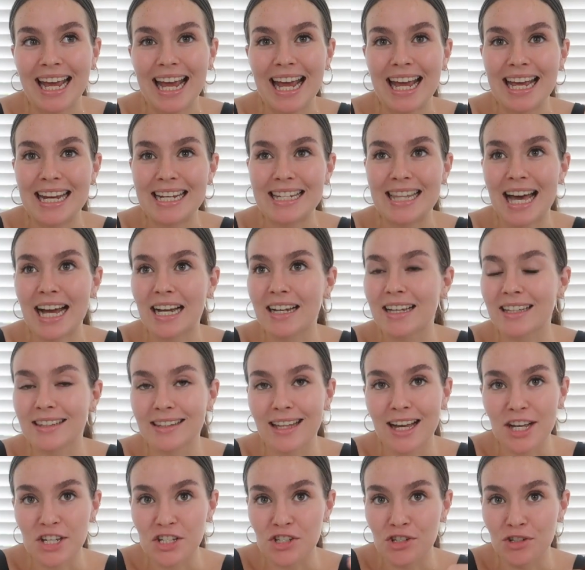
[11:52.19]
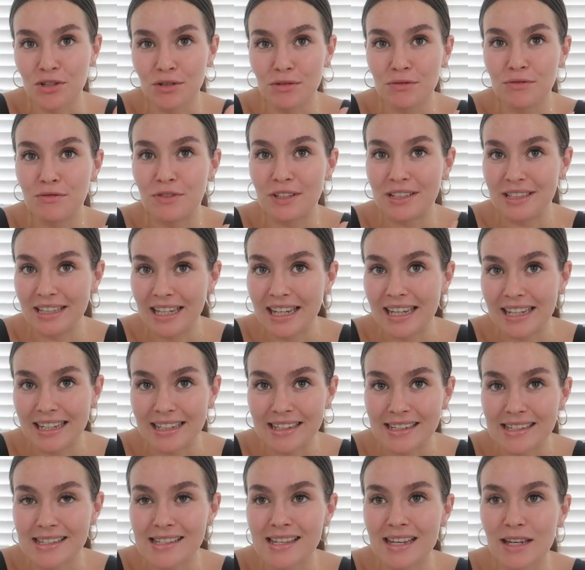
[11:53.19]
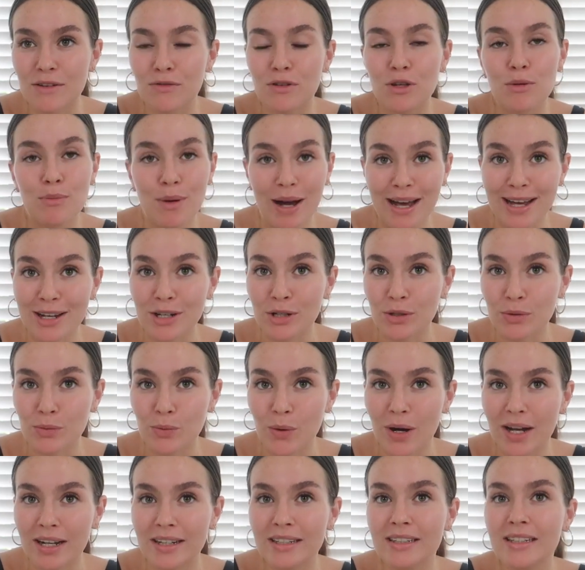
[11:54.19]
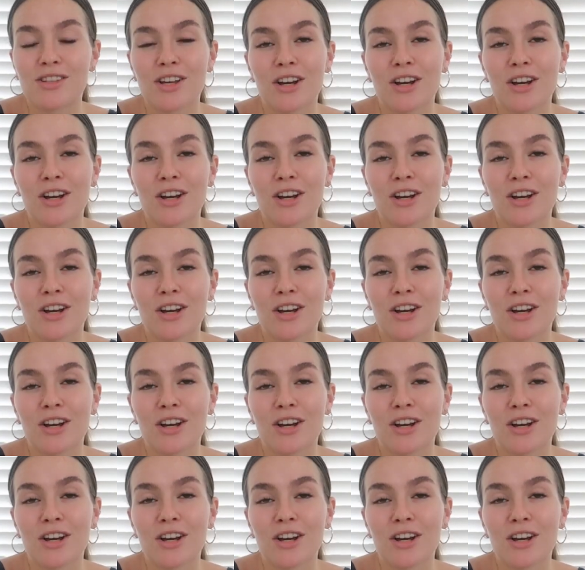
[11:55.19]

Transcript: and that can last you for years if you buy a good one.